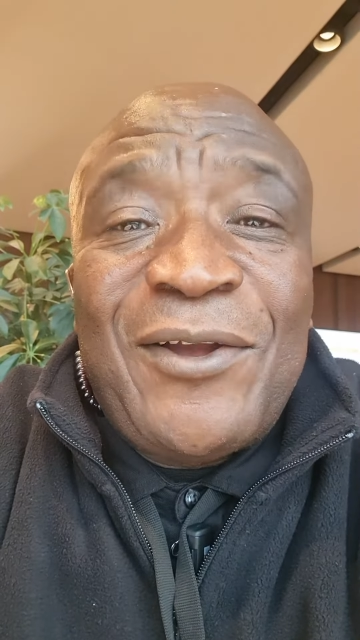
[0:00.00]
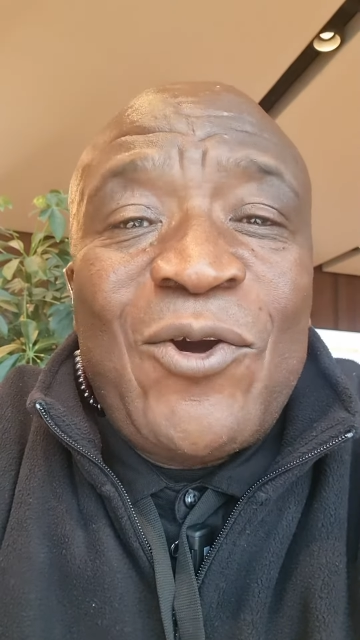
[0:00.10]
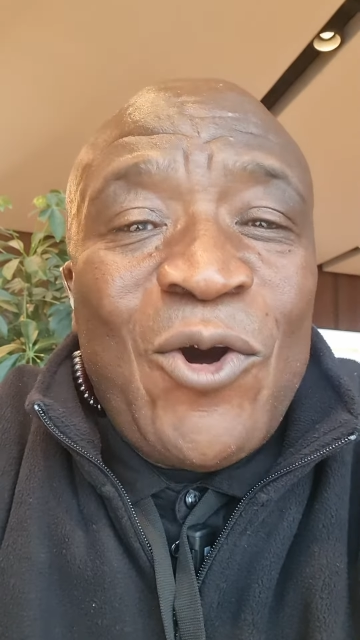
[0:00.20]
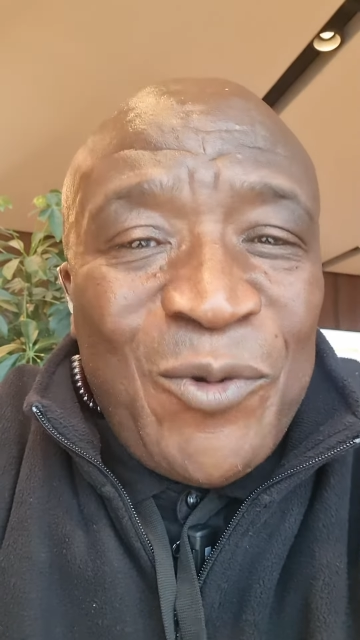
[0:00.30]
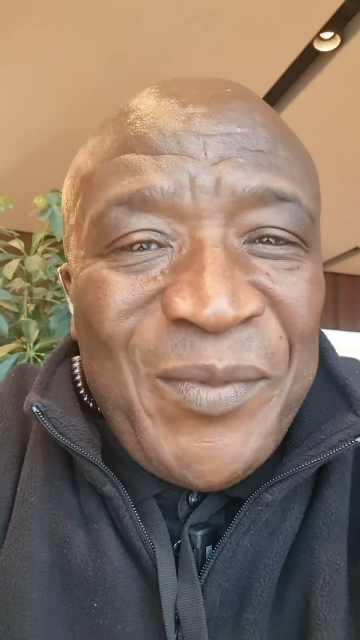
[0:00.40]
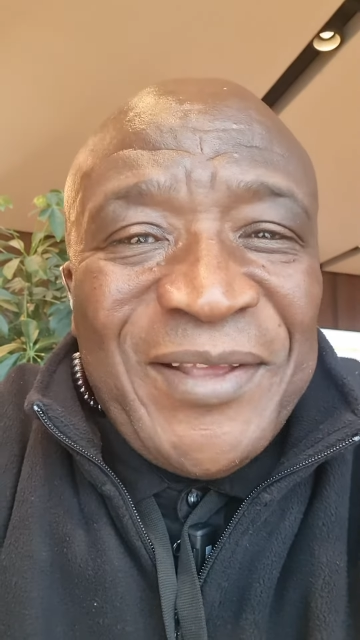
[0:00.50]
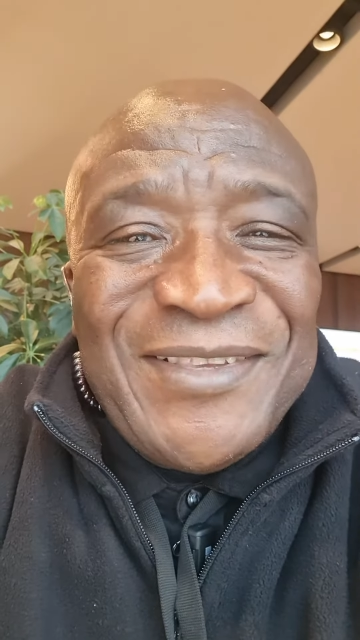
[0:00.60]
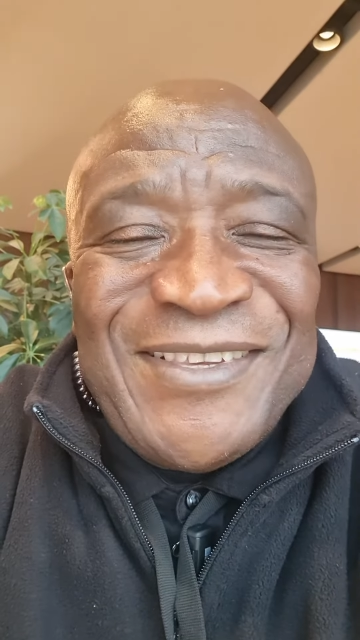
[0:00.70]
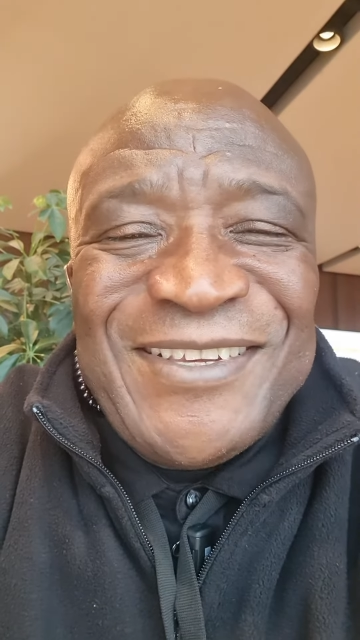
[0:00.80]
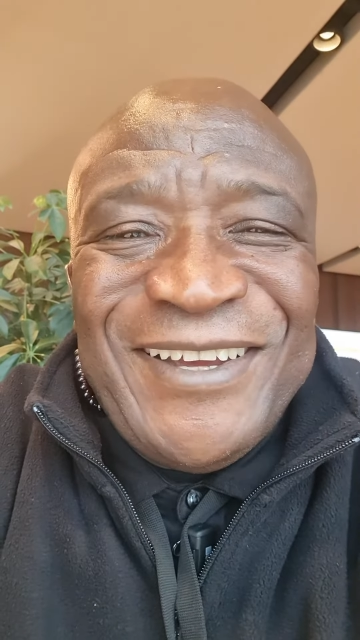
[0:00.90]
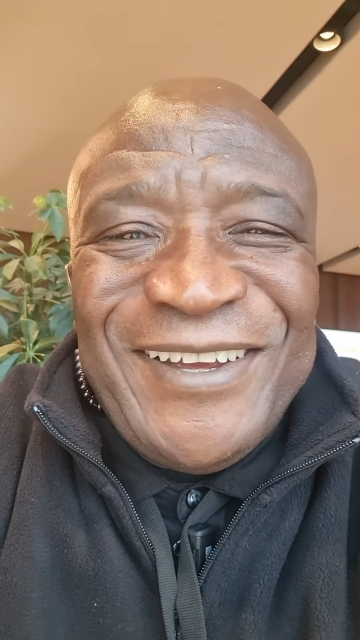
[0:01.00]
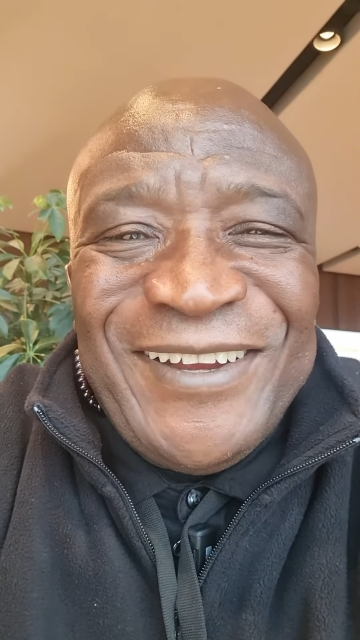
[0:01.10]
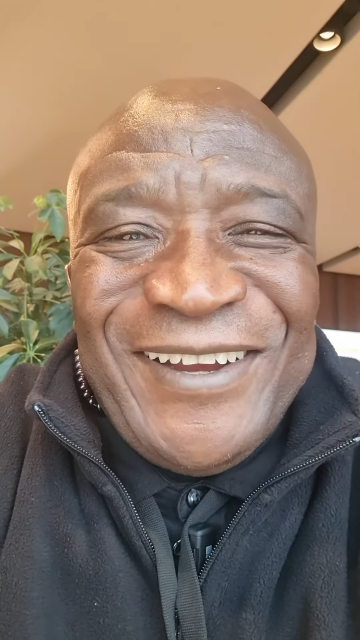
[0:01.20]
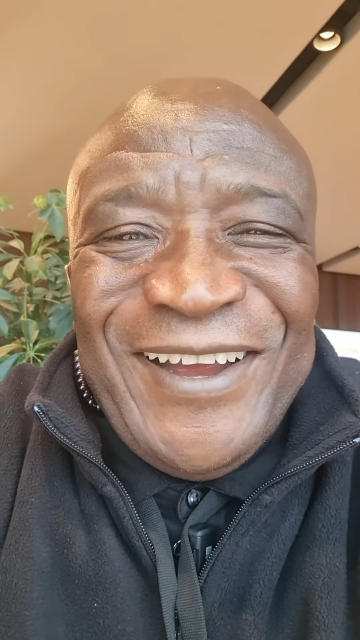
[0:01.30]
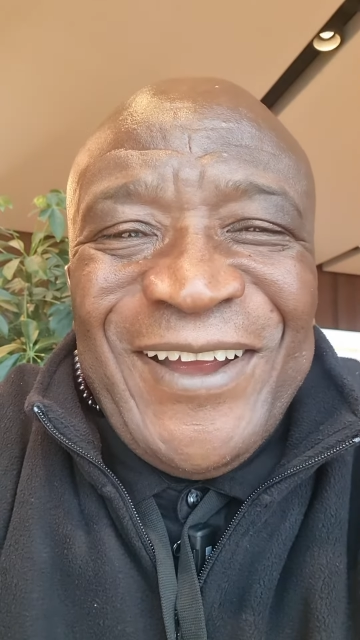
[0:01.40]
comments
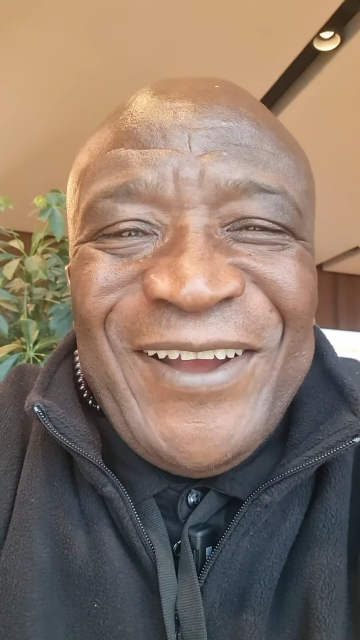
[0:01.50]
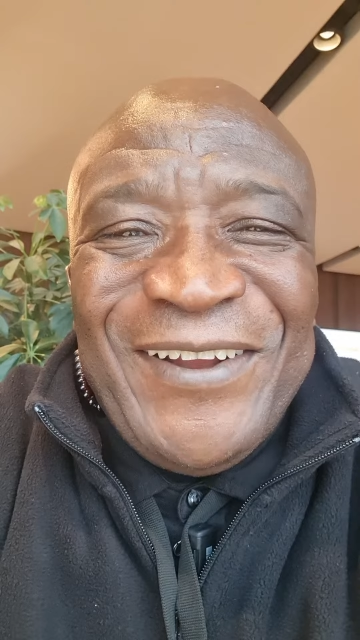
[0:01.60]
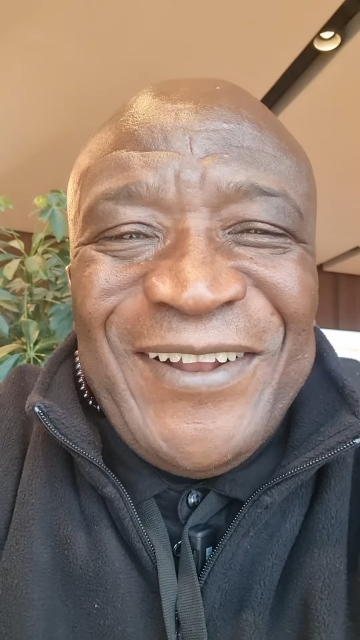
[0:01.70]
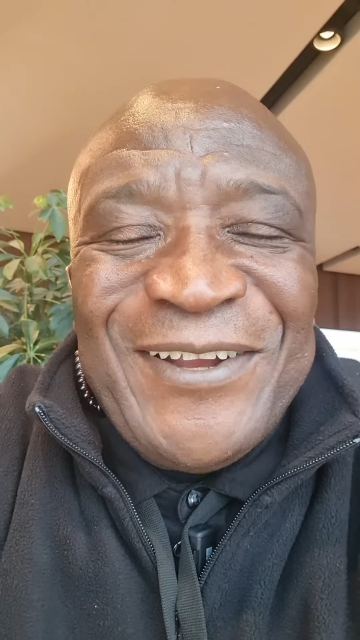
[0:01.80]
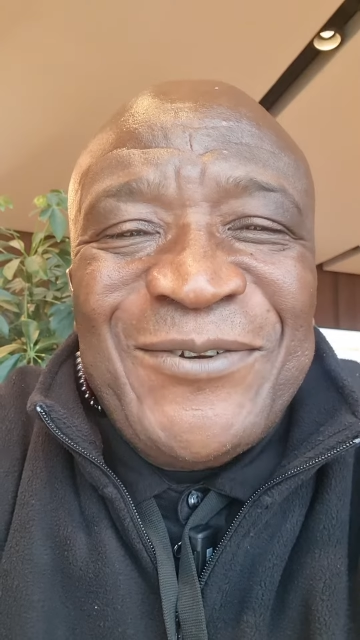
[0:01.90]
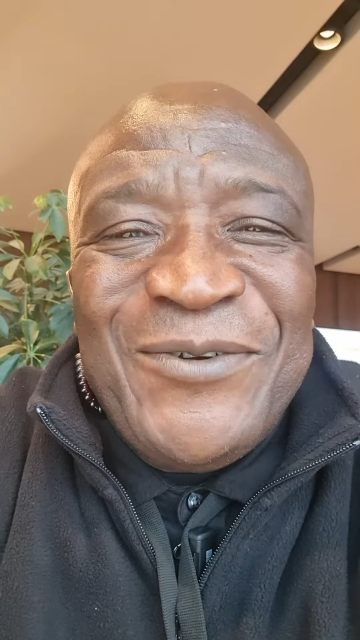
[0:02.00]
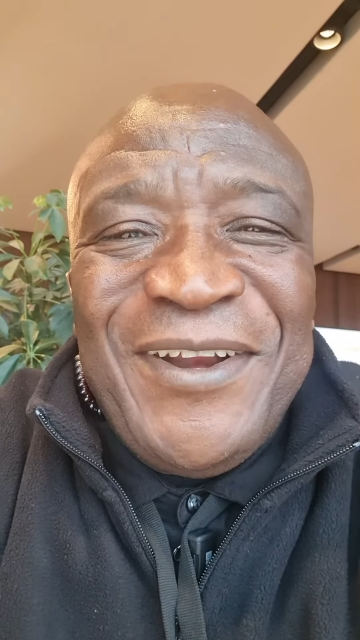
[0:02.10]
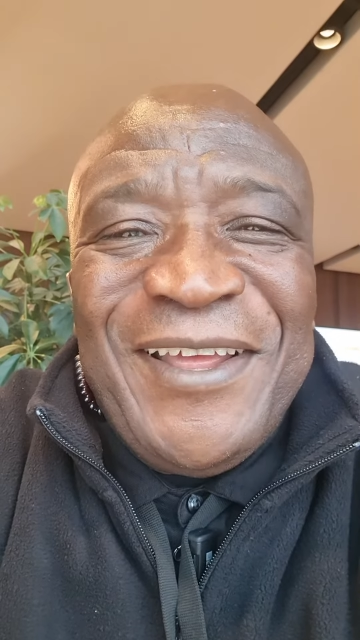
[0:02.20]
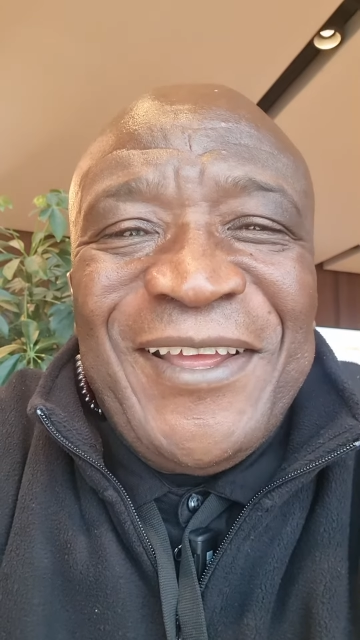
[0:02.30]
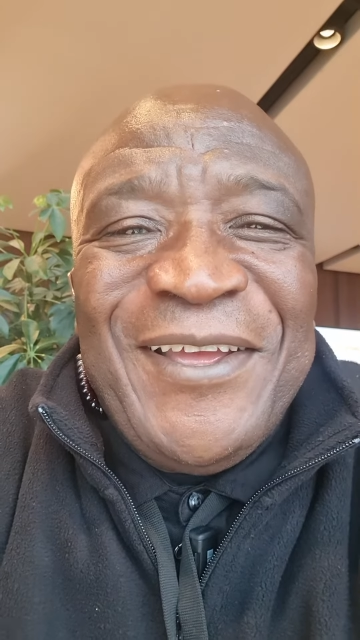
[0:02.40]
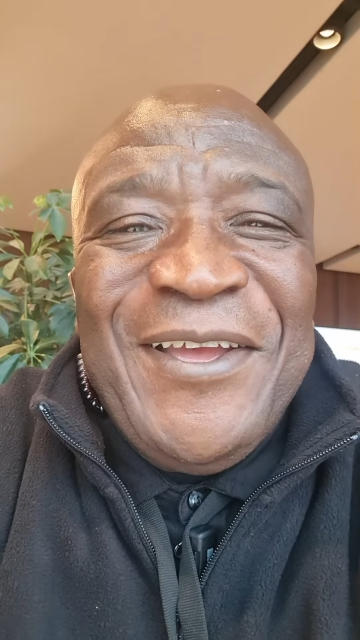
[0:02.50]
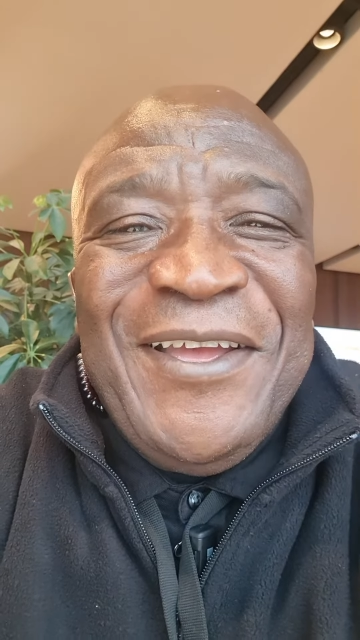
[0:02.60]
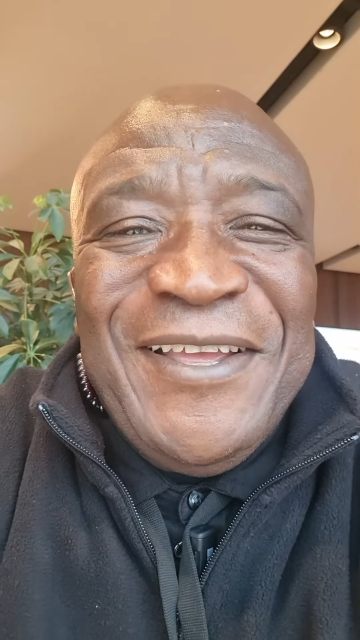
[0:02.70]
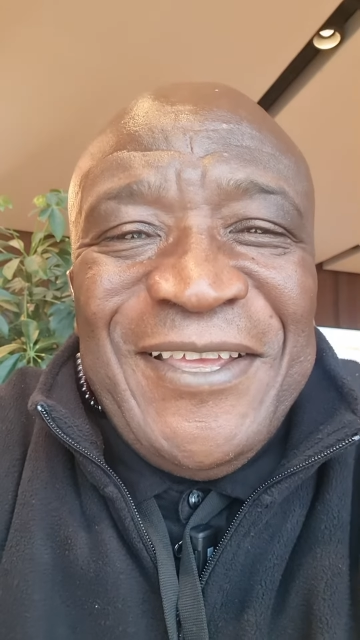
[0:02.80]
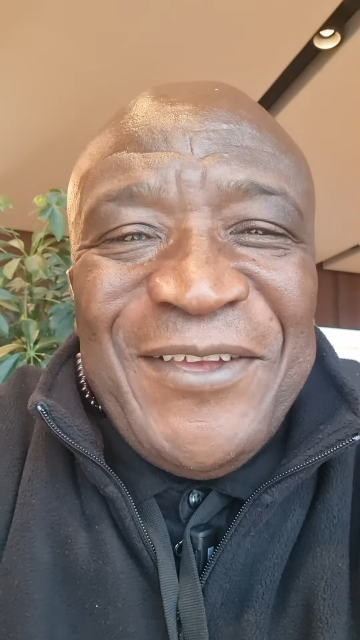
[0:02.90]
that will
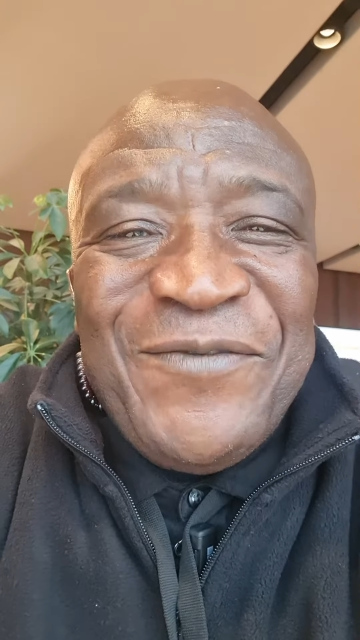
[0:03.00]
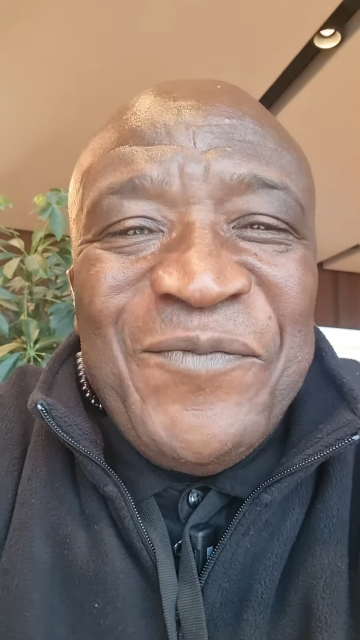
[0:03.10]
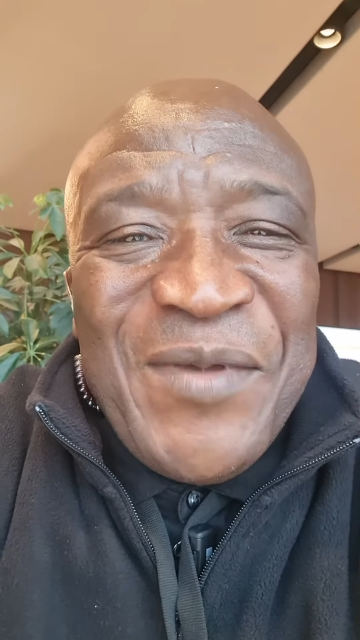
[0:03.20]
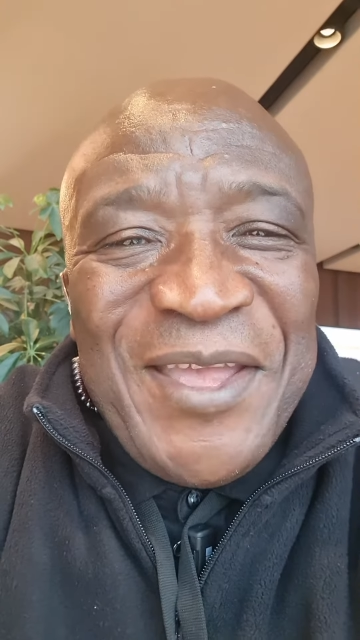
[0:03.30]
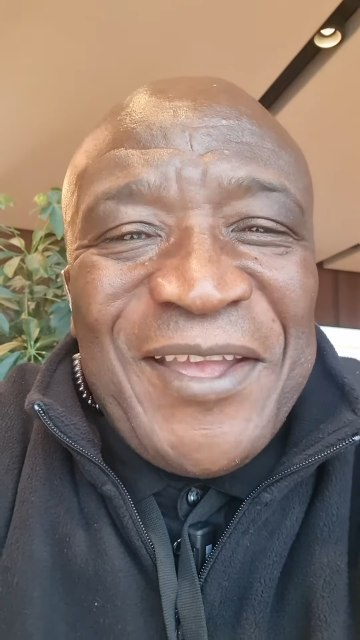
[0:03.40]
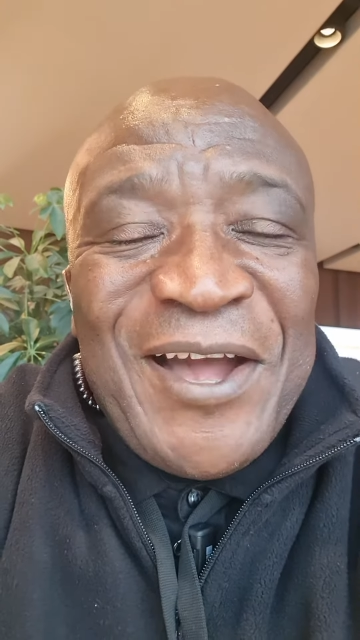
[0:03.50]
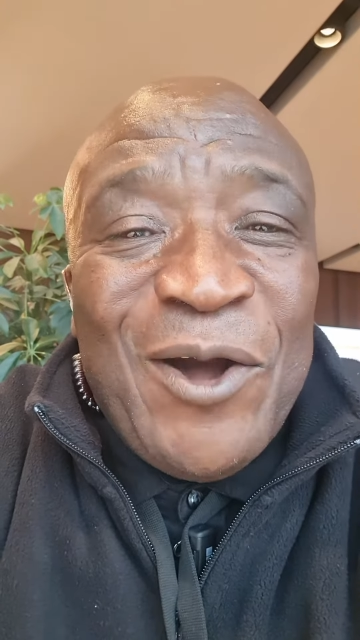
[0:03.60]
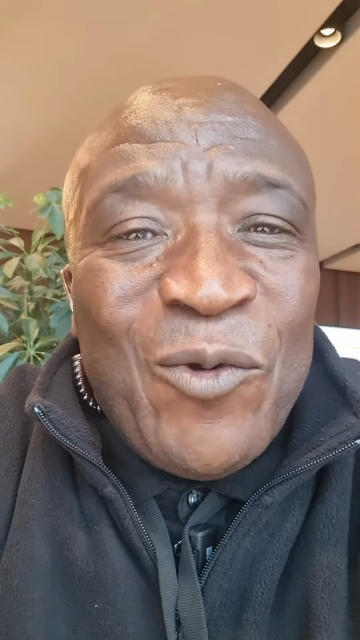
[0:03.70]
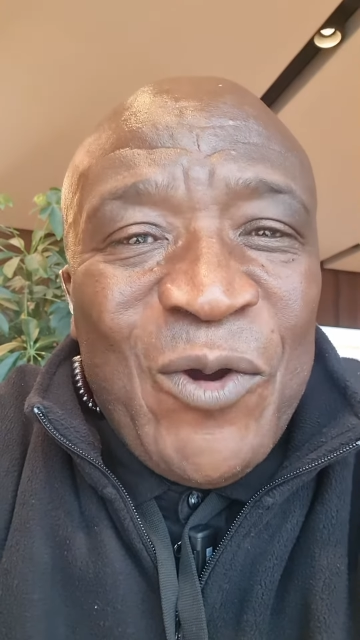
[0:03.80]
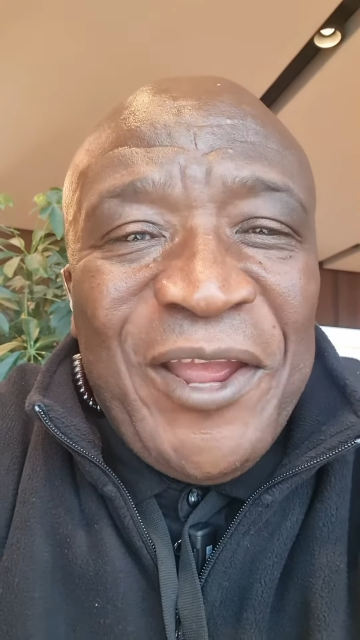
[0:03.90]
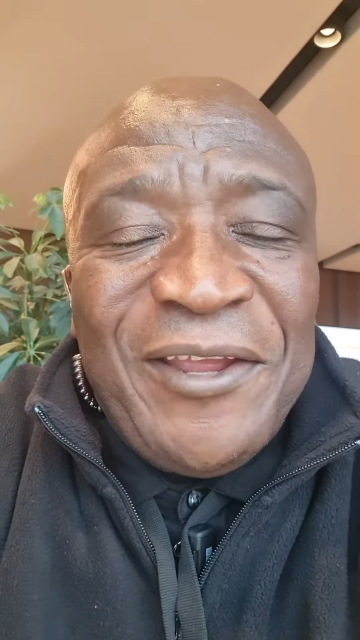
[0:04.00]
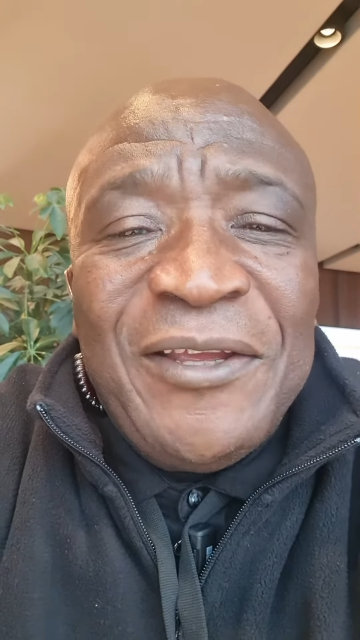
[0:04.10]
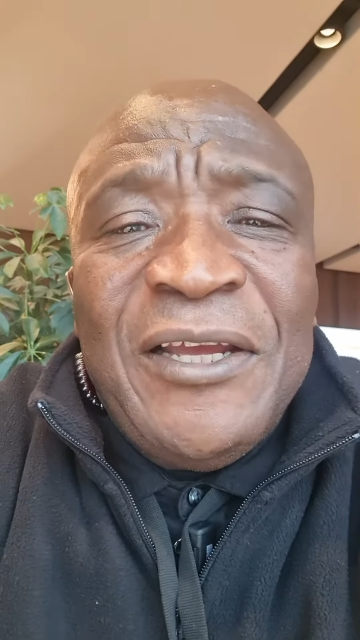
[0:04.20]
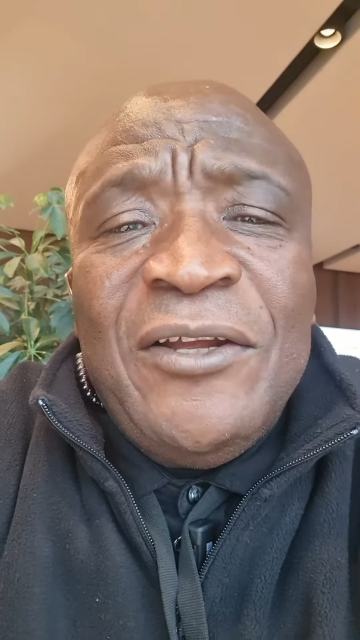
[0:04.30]
give me away.